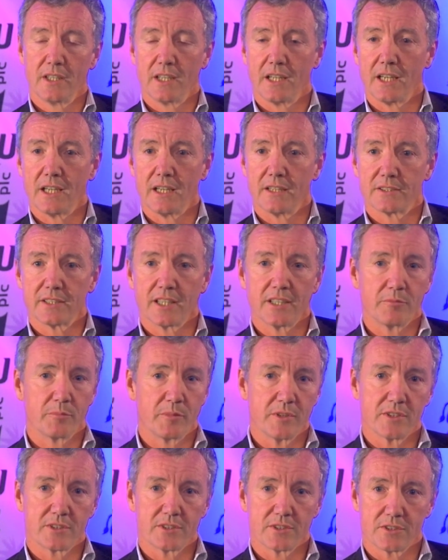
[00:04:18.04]
to
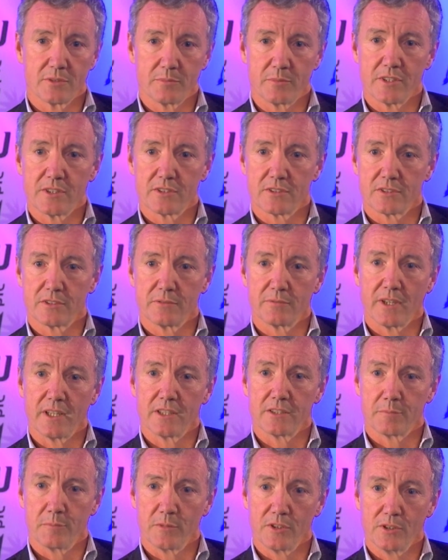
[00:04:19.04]
have business-to-business
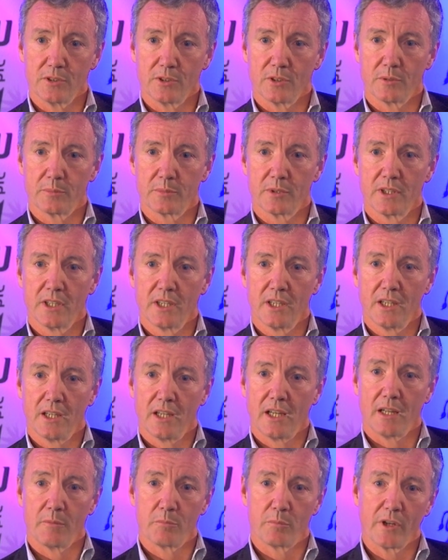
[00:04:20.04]
events in Europe,
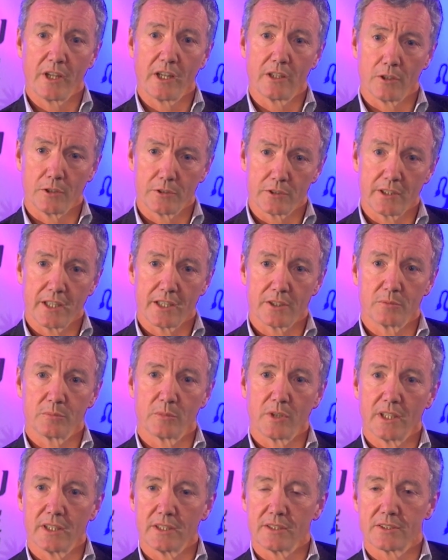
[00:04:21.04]
and bring it under that
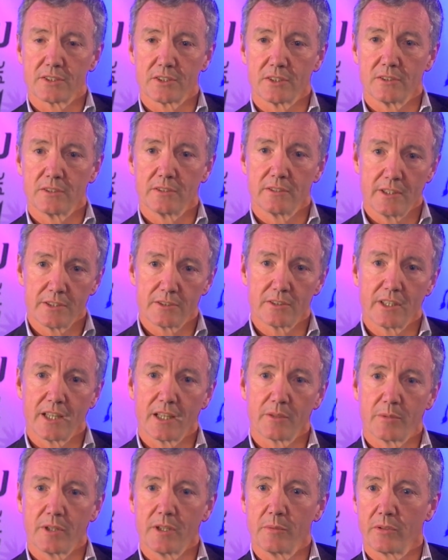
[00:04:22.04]
umbrella. So literally
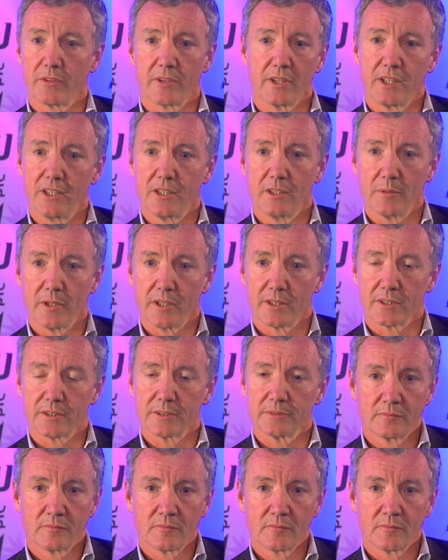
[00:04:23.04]
get people thinking about it.